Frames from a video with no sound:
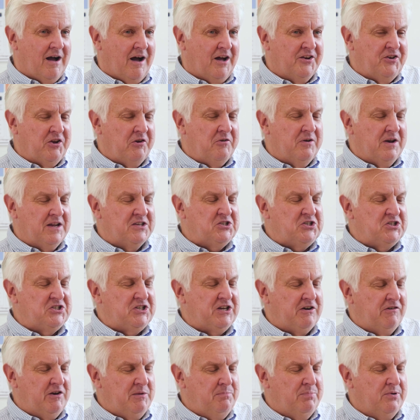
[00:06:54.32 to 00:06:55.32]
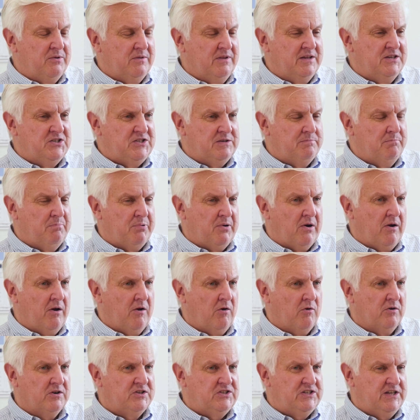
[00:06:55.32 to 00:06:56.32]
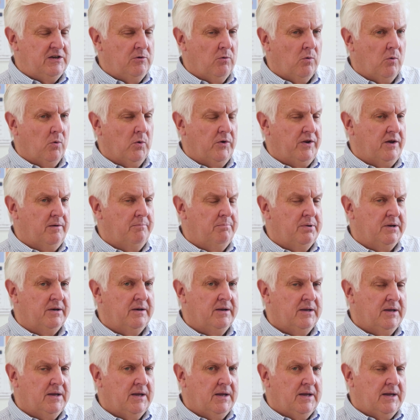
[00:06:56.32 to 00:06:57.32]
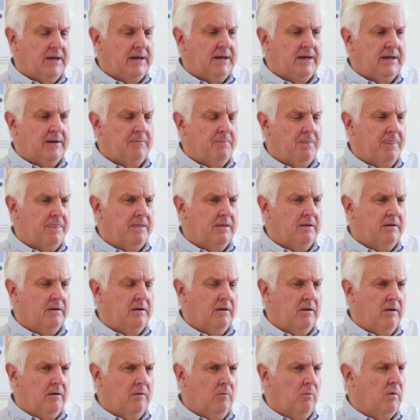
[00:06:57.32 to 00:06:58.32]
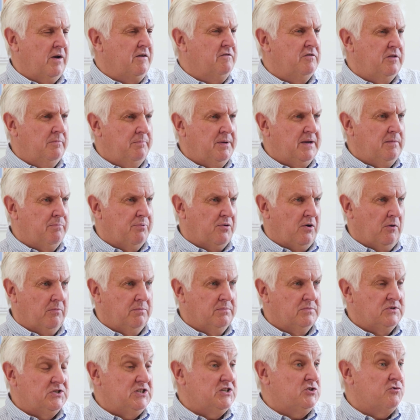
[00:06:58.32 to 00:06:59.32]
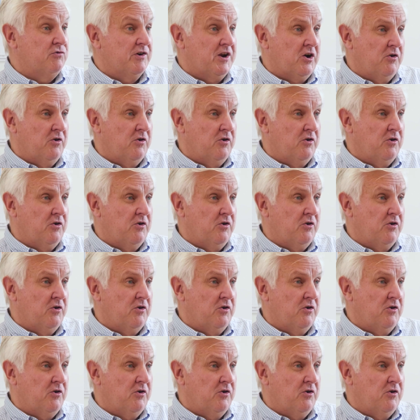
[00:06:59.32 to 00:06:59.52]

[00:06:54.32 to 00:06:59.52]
I don't necessarily put these in priority order, but one of the big problems is